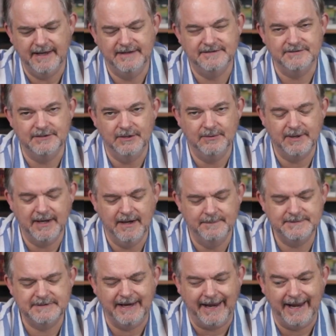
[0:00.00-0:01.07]
has no
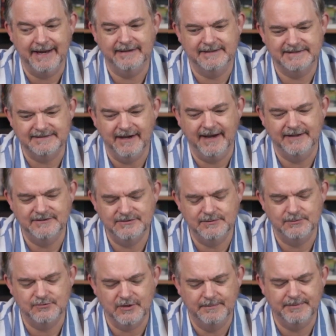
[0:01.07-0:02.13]
cups and decides
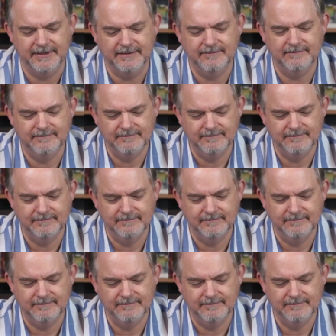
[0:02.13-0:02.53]
to trump it.